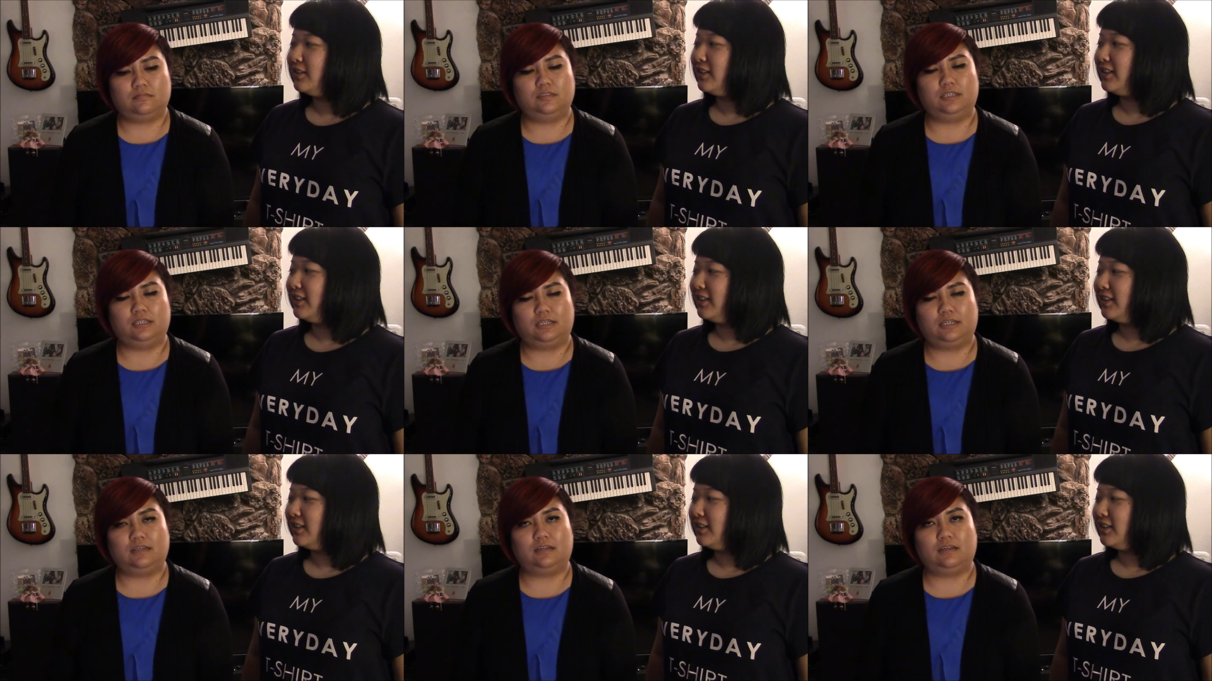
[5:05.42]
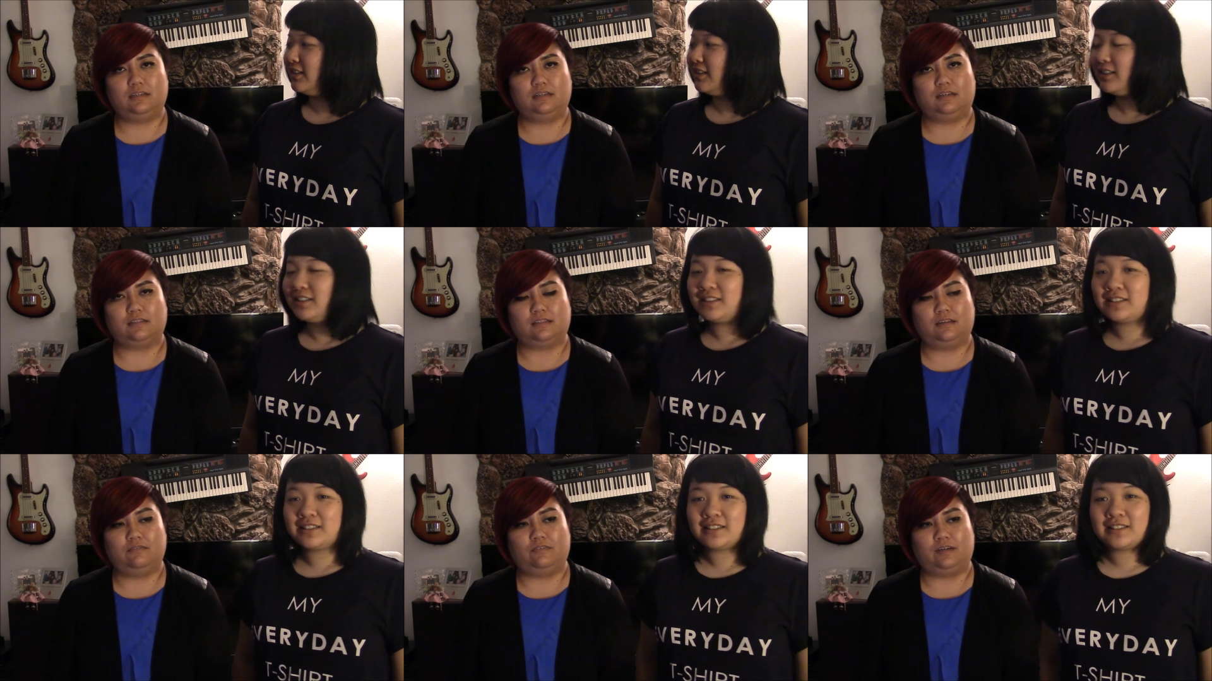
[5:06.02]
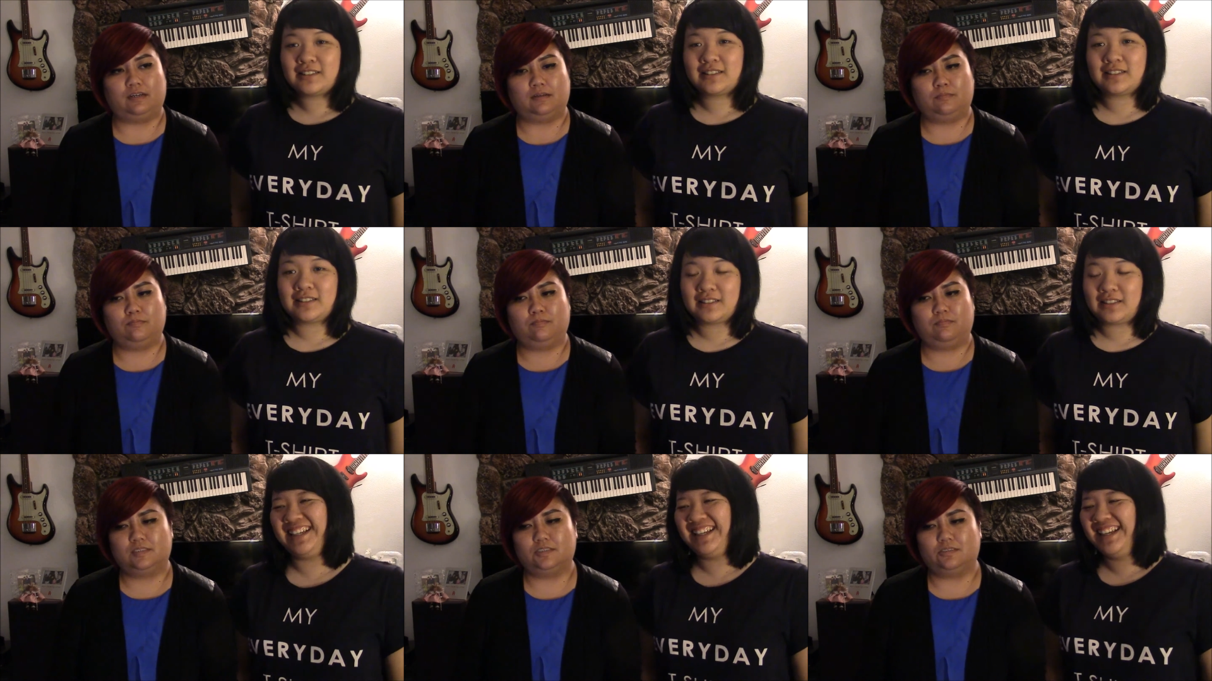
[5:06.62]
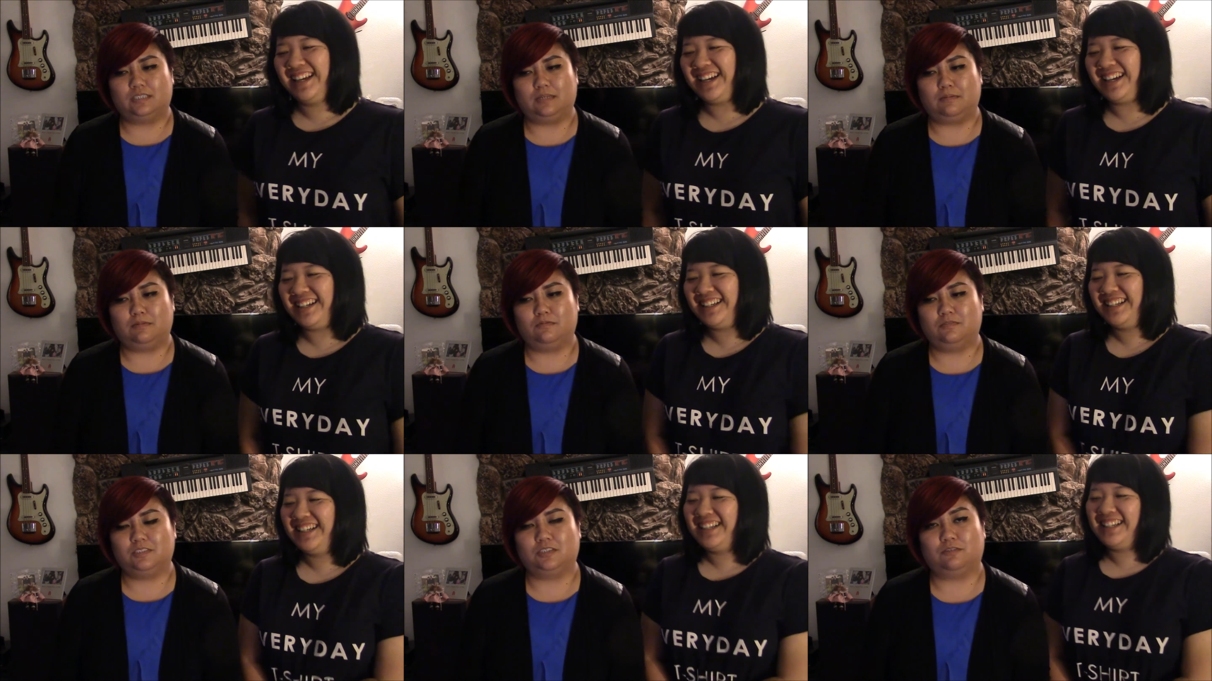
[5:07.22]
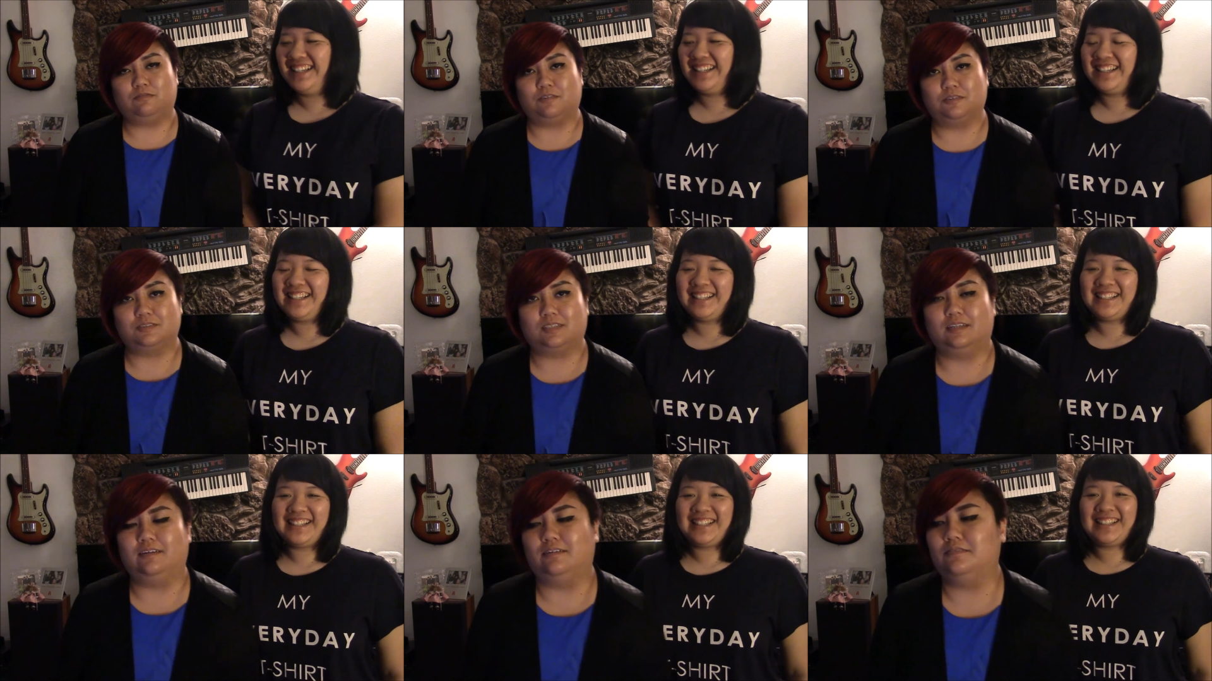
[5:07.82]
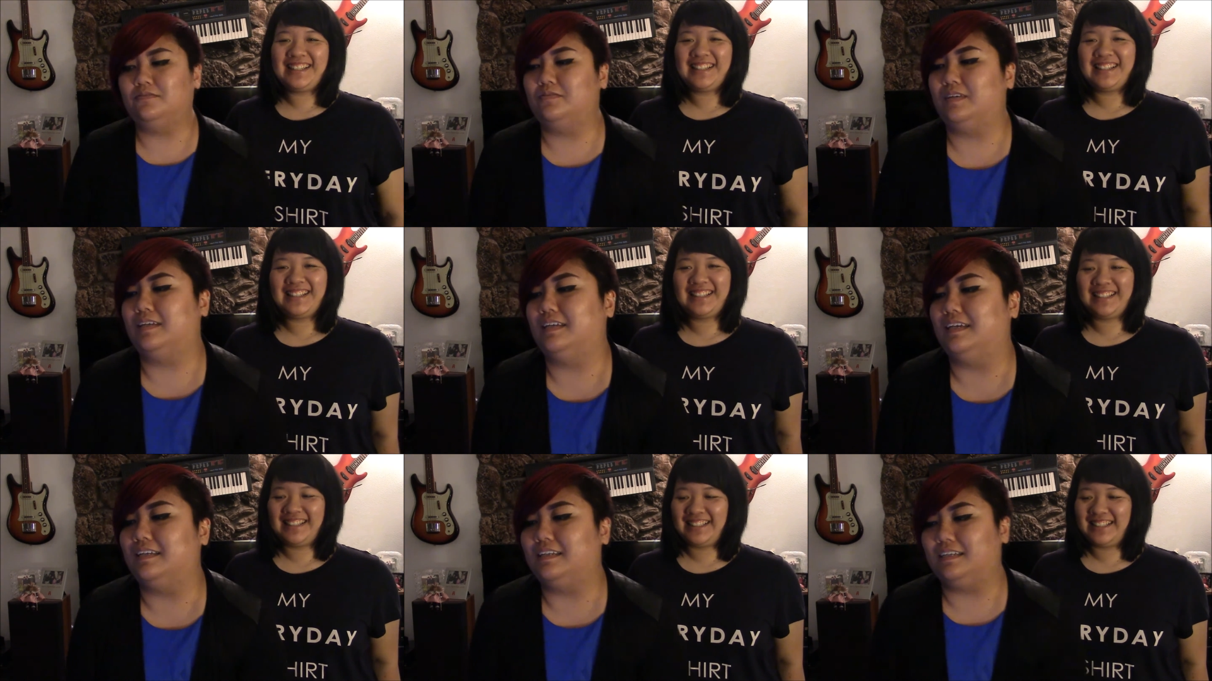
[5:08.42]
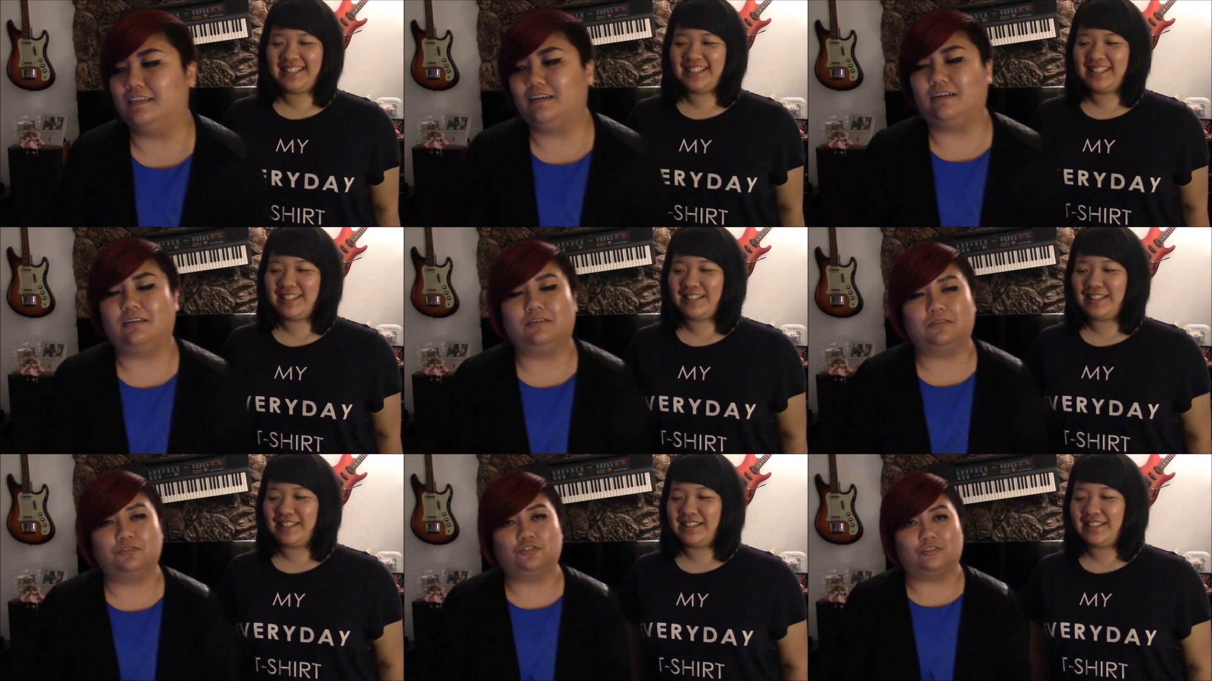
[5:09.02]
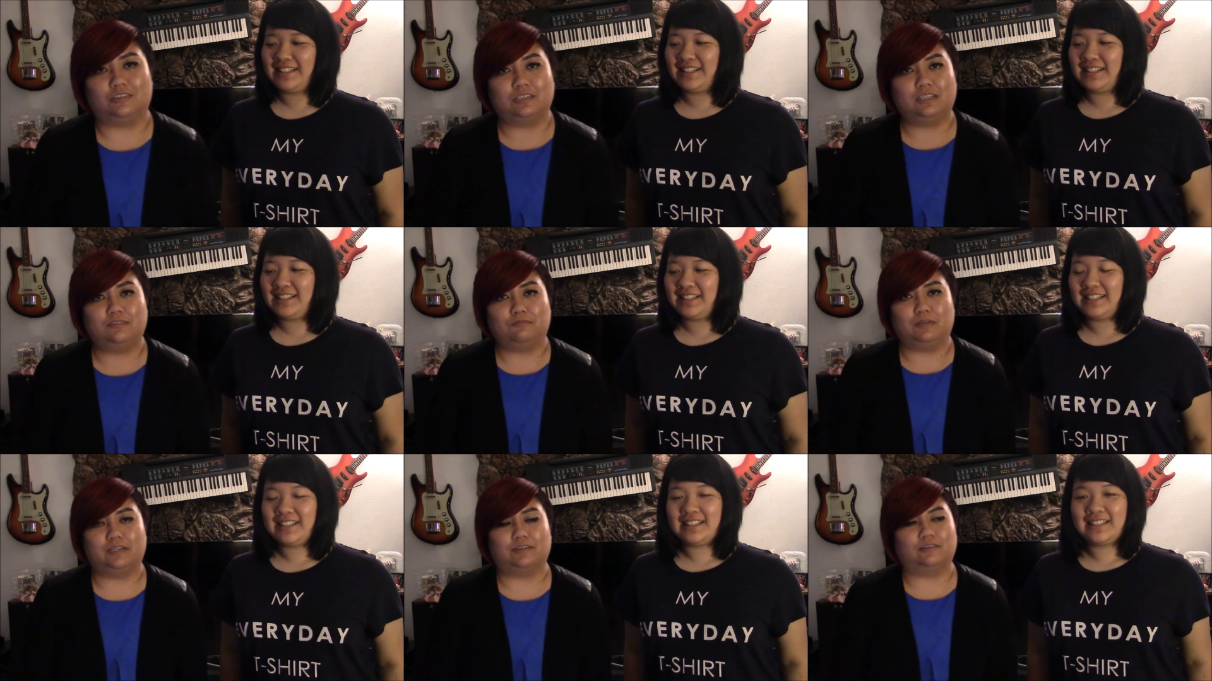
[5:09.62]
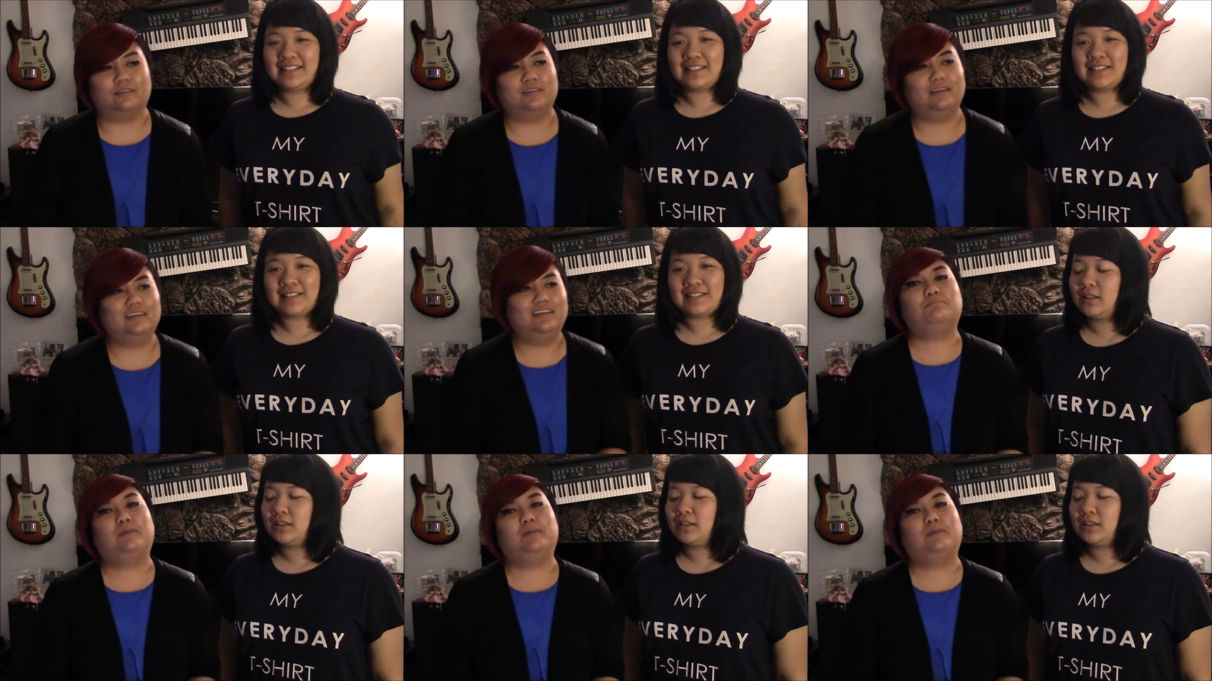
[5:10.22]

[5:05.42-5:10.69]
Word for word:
Speaker 1: Yeah, I kind of got that vibe. Lil Taemin was her first love, and then he got all drunk and weird.